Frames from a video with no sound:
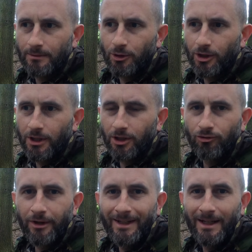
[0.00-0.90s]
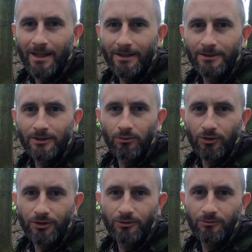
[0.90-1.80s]
looking at green lanes,
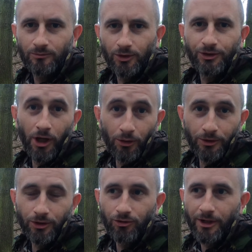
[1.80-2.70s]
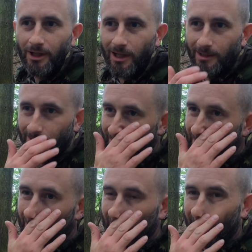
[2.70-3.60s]
what's known as green
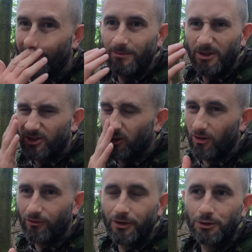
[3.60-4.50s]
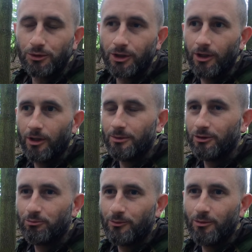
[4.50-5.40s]
lanes. That's not an official
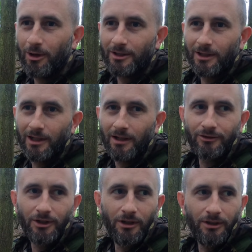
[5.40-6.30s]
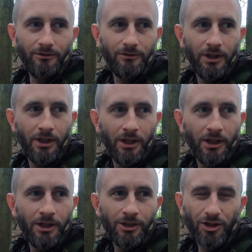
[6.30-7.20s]
term. You basically have to kind of
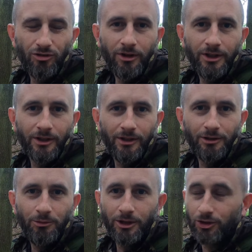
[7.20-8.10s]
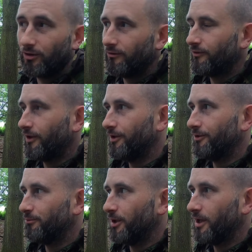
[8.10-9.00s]
do your research a bit and try and find
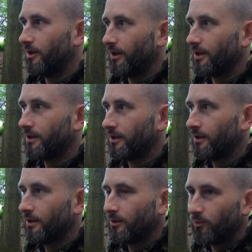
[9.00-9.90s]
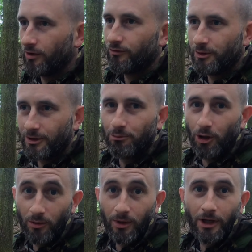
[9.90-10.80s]
them, but they're like, one of them is a
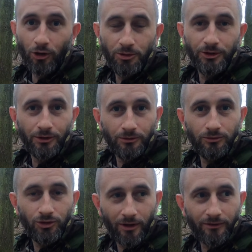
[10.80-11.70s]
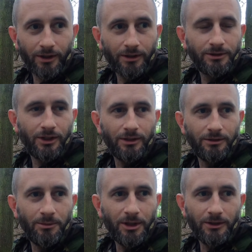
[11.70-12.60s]
byway open to all traffic, so
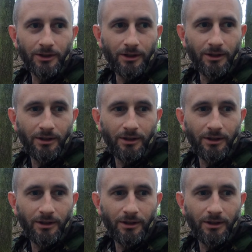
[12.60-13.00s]
it means